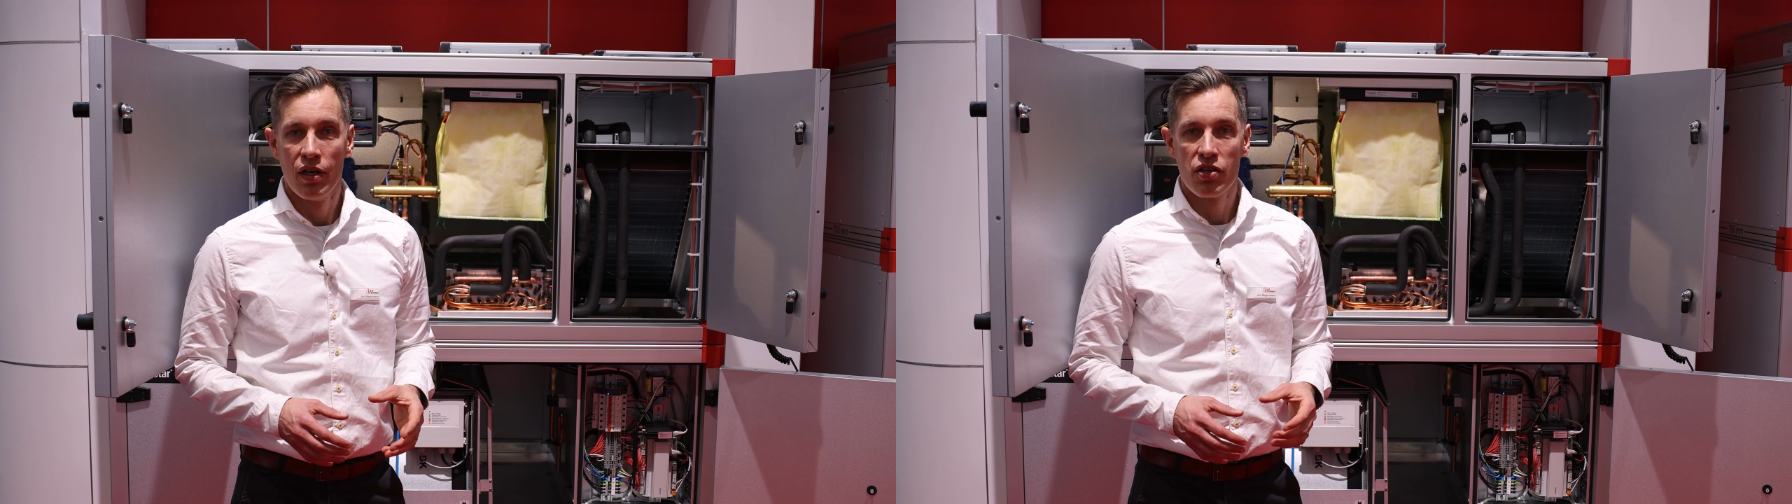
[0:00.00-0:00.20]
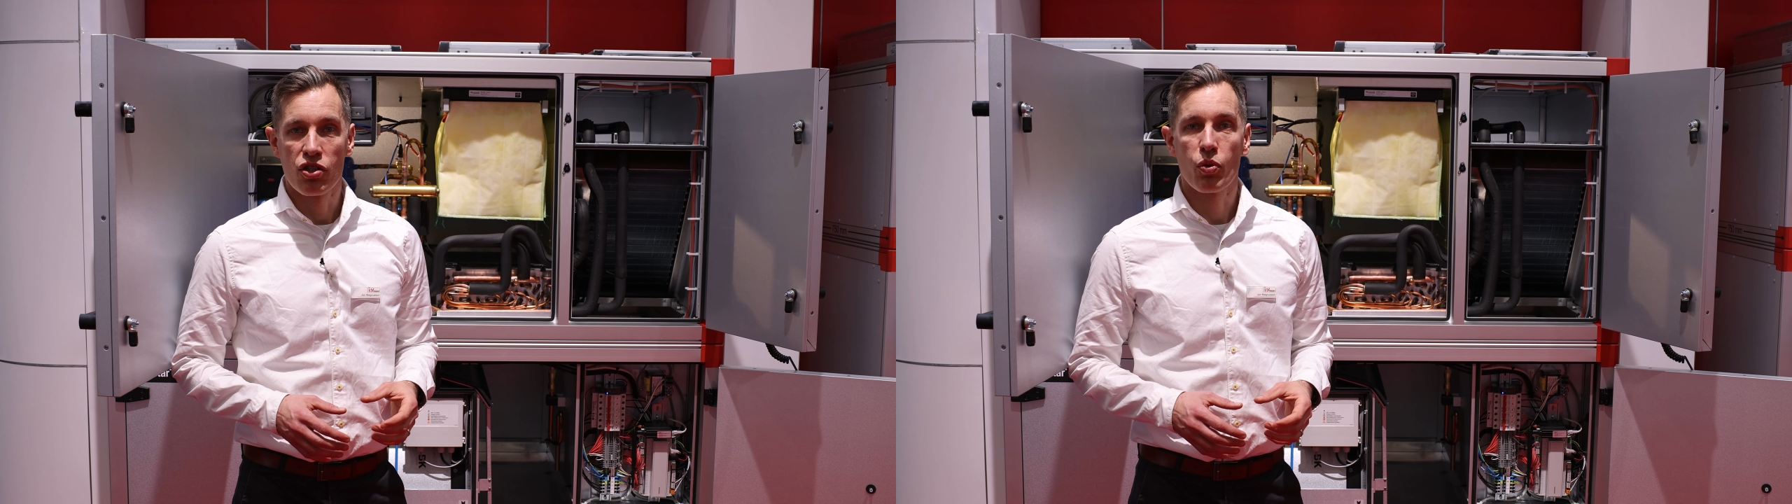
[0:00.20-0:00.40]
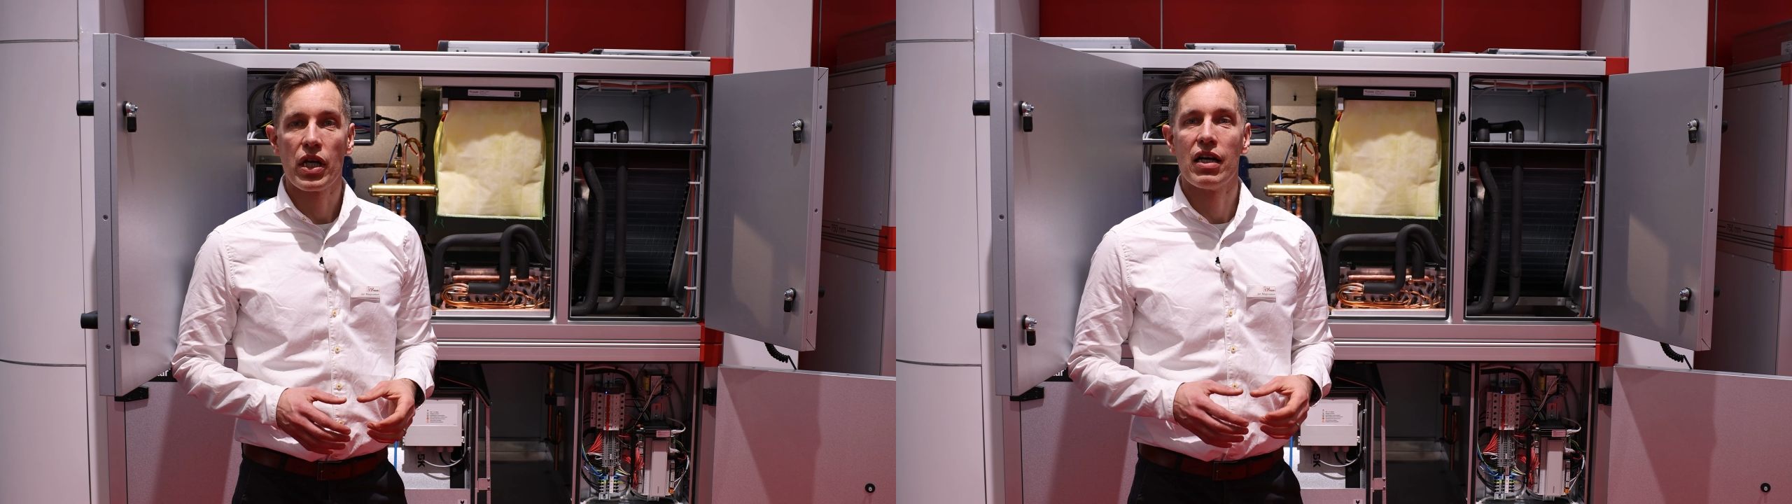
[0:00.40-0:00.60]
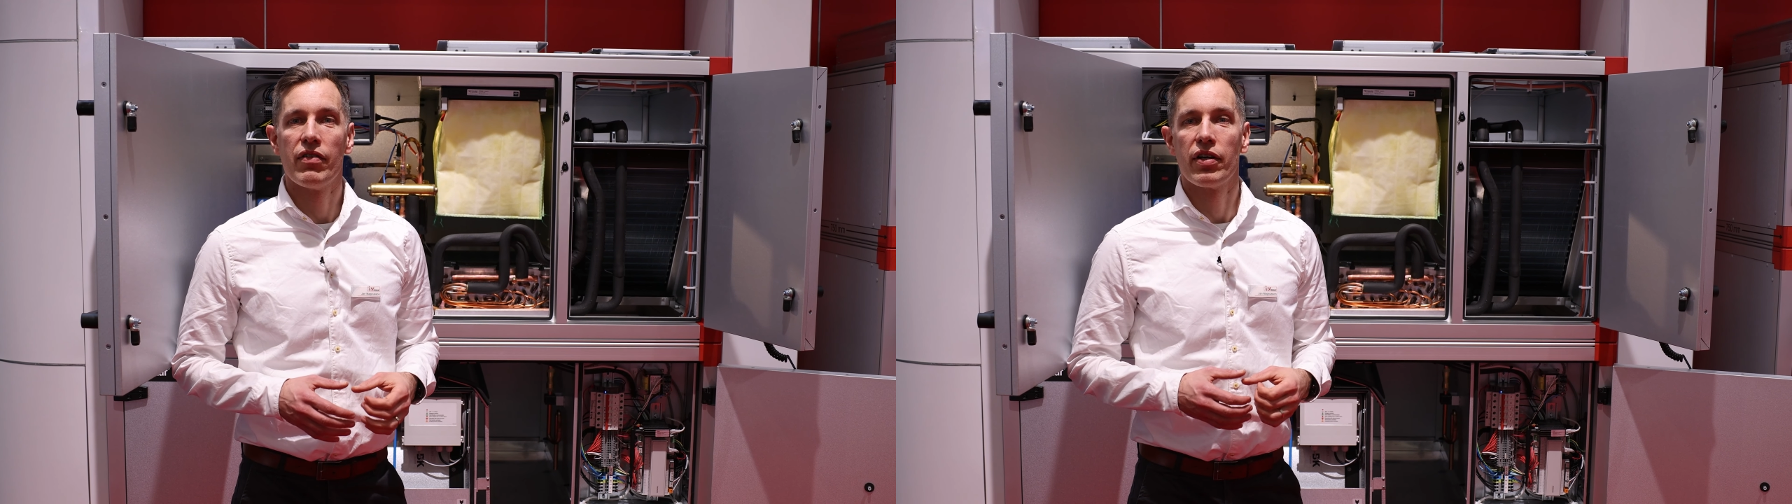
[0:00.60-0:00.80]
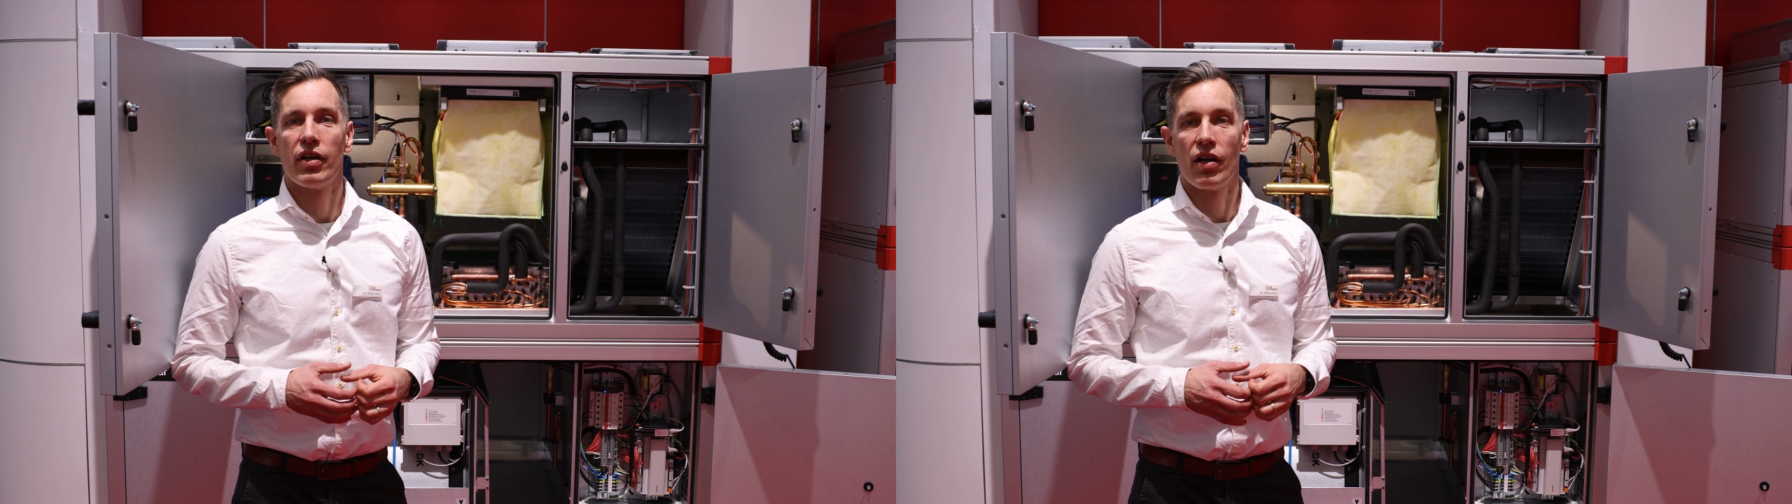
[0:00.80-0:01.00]
So we have
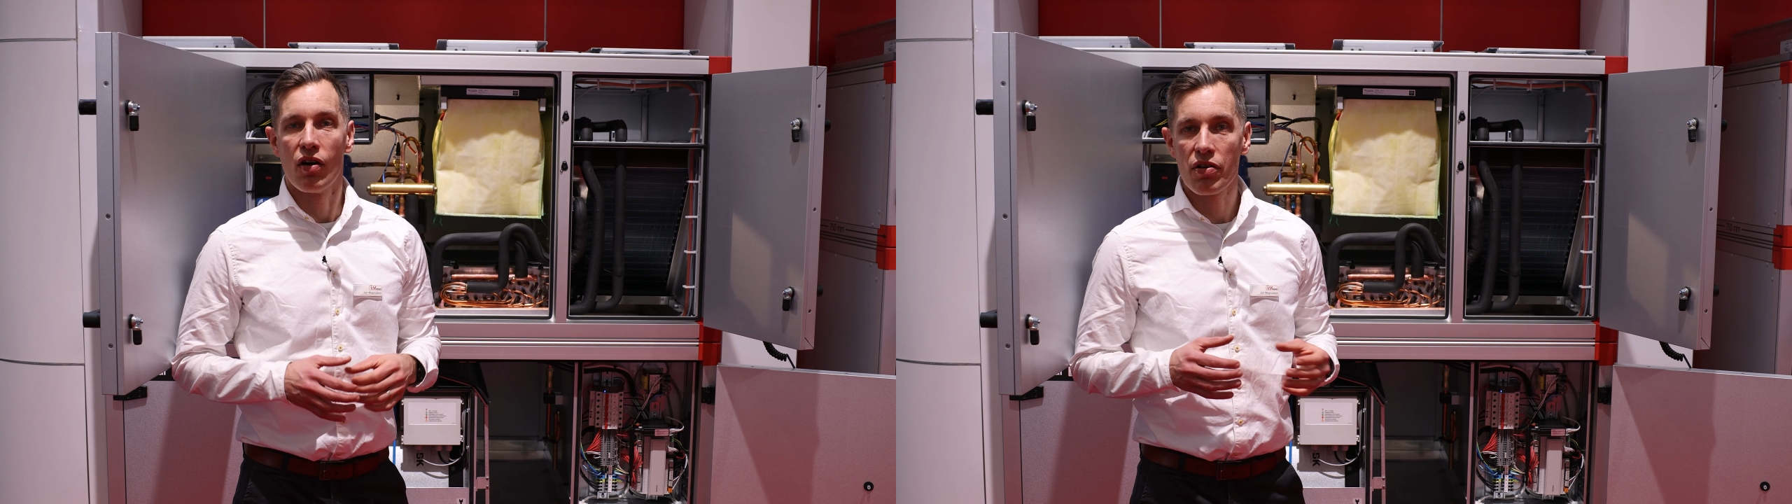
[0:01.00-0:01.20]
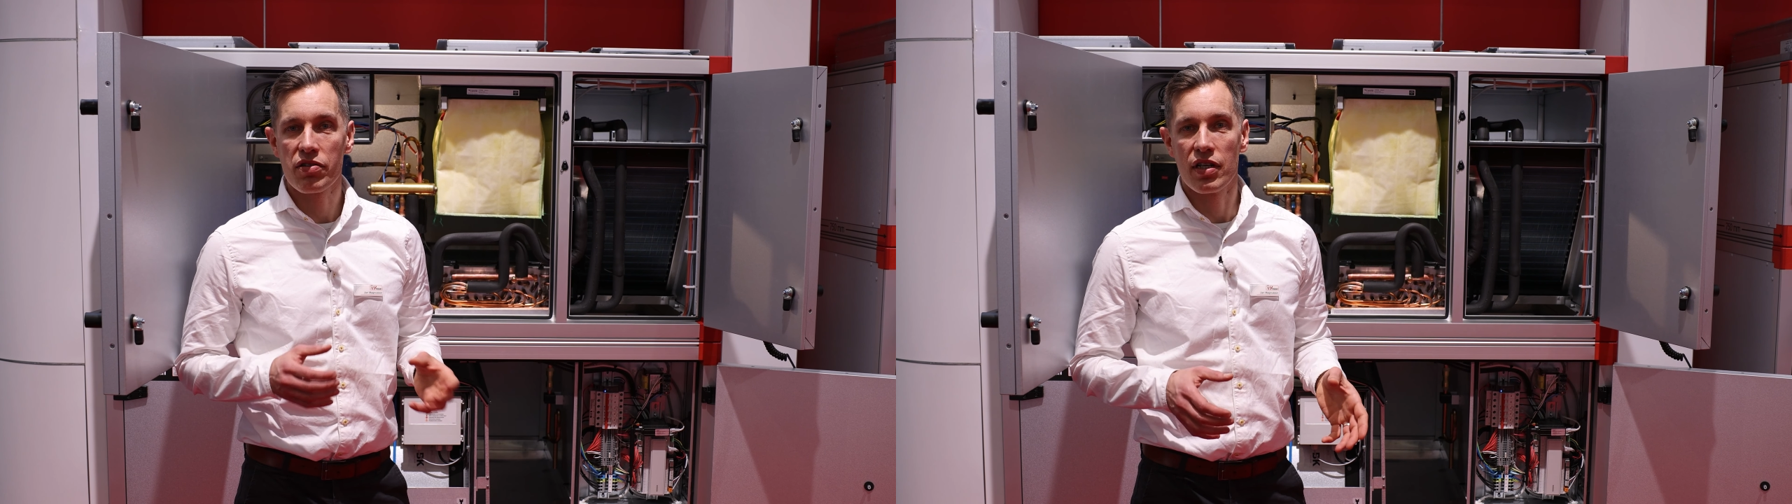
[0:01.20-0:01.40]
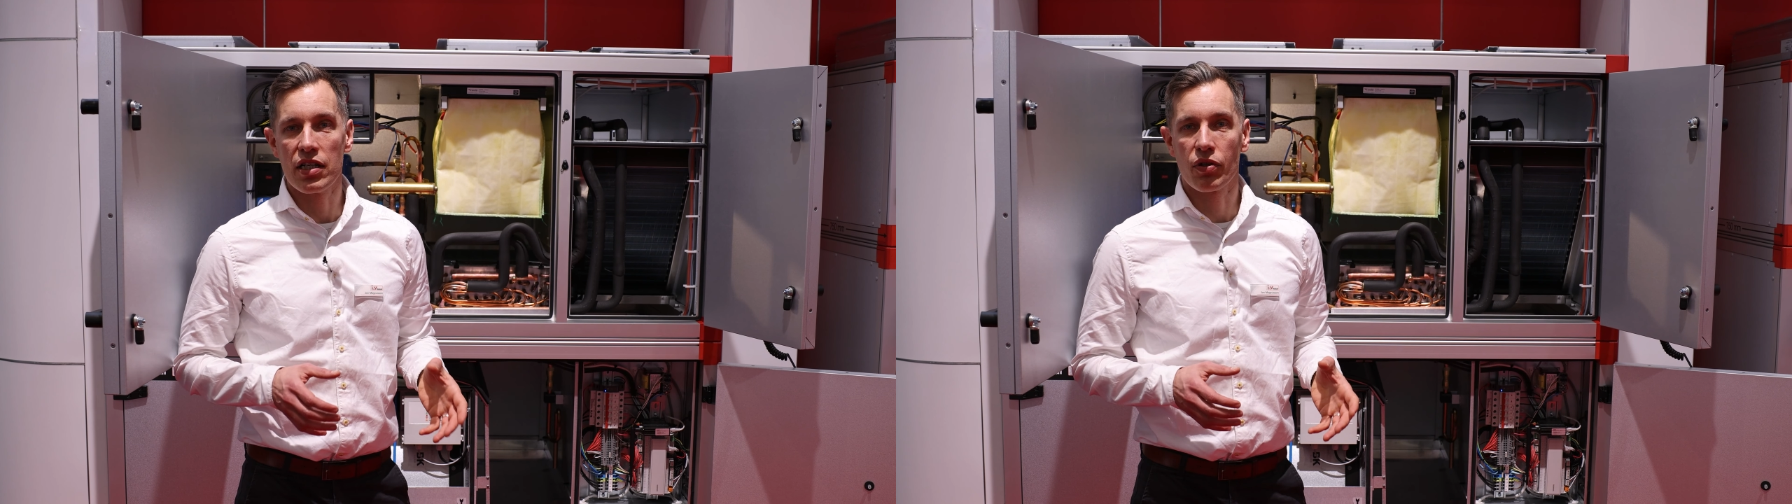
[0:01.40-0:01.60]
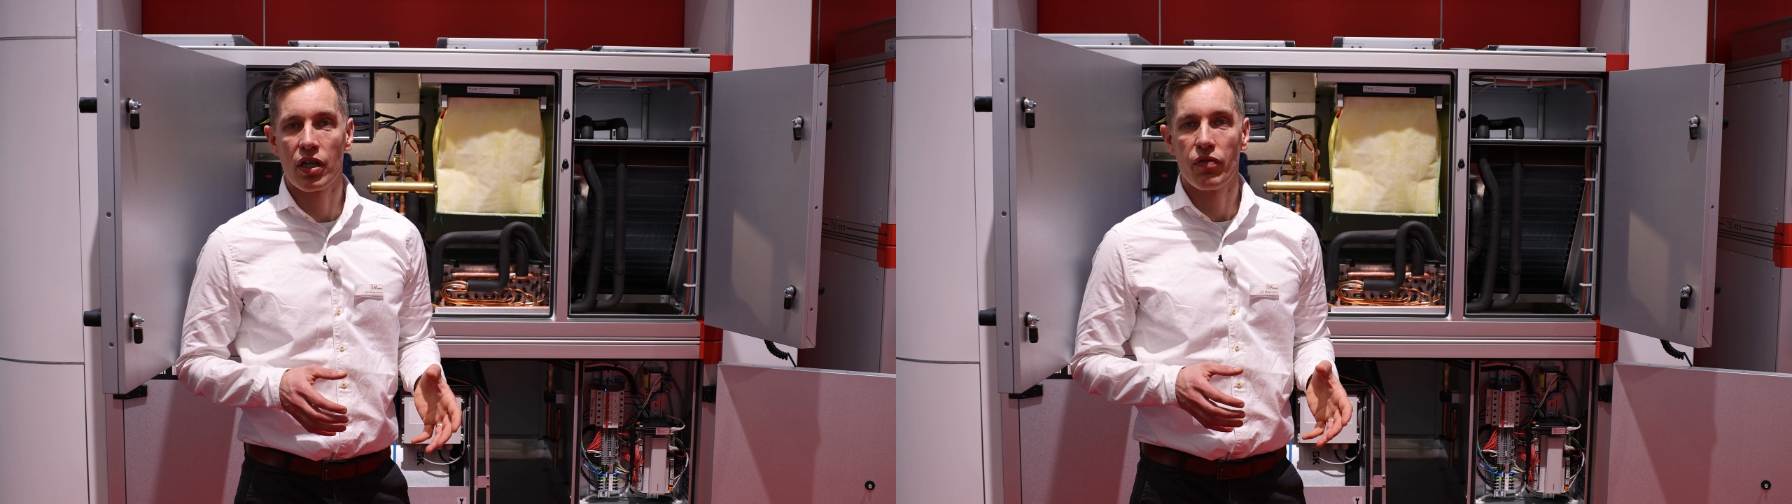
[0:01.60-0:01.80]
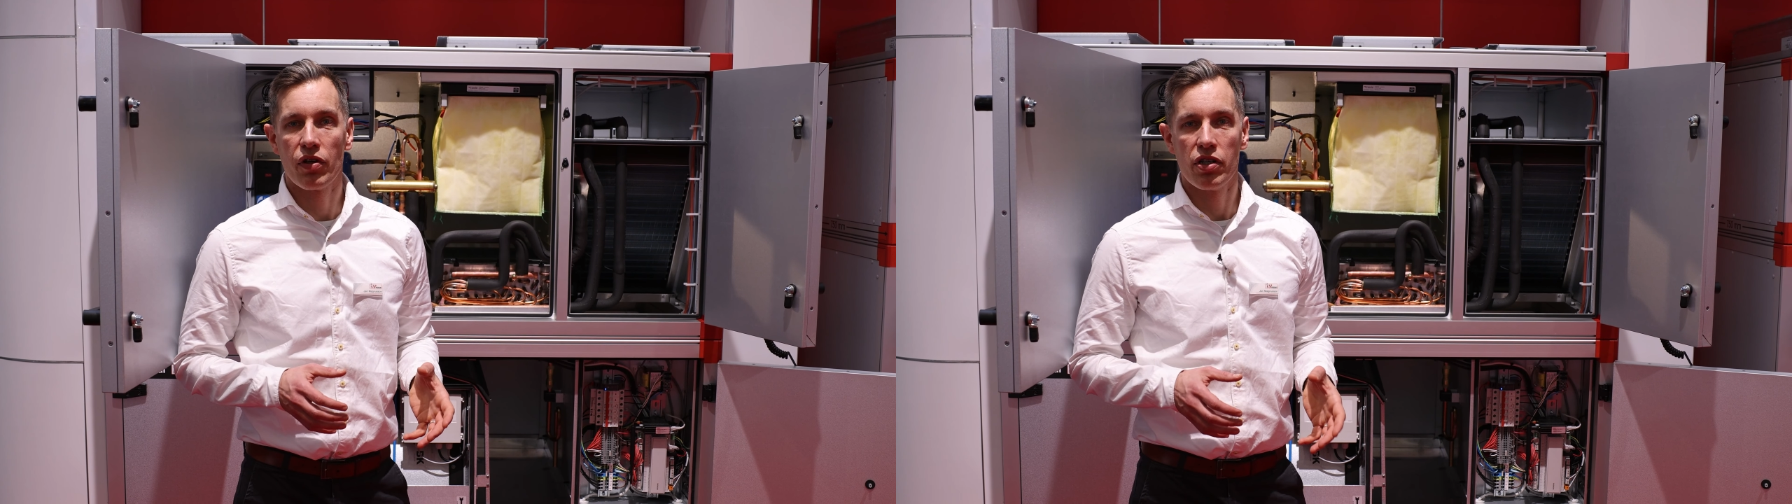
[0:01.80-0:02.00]
an enhanced heat
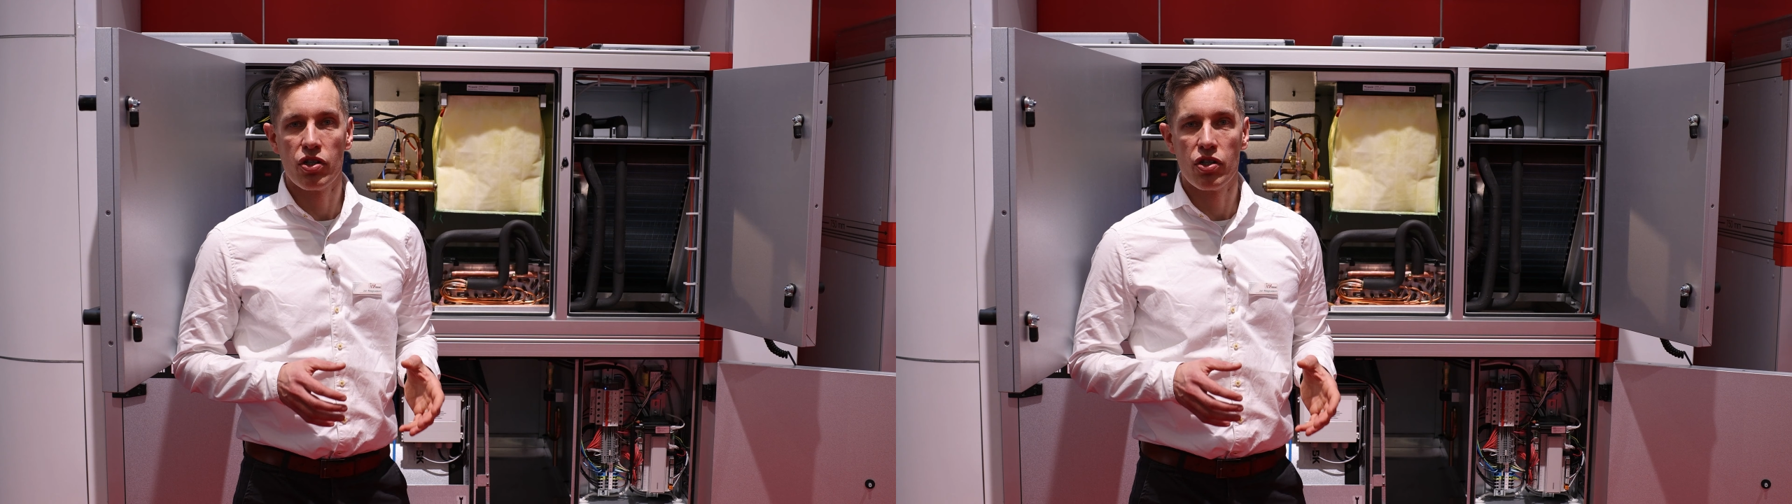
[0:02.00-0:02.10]
recovery